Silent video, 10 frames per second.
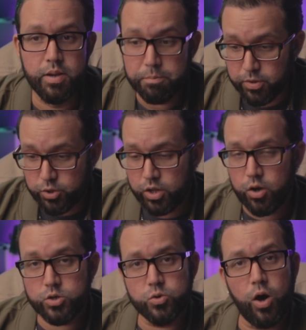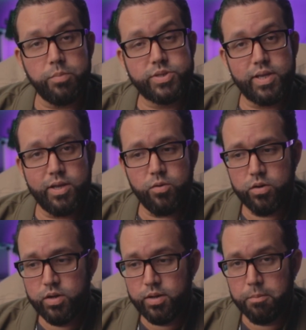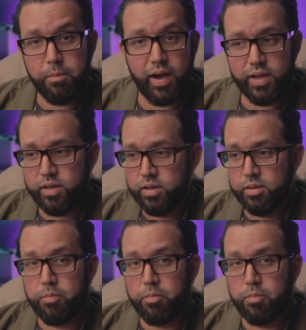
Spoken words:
But you can also upsell by